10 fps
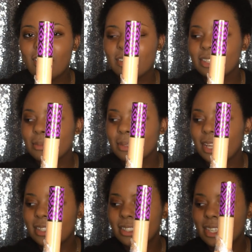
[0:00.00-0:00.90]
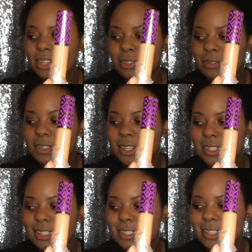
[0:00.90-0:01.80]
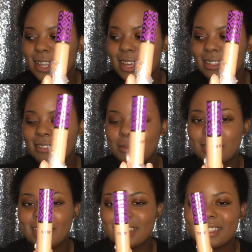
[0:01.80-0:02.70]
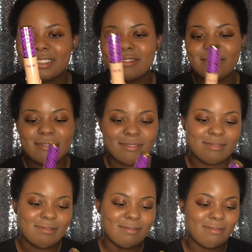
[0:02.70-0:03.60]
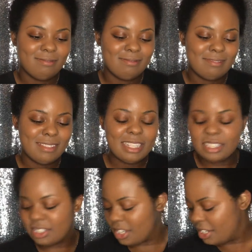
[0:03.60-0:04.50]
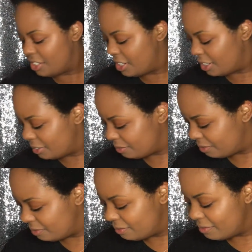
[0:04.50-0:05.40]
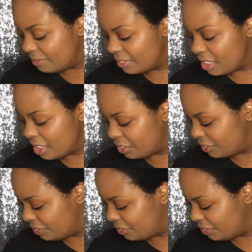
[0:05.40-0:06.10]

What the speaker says: all on the plastic. I don't know if you guys can see that, but that's disgusting. Ew.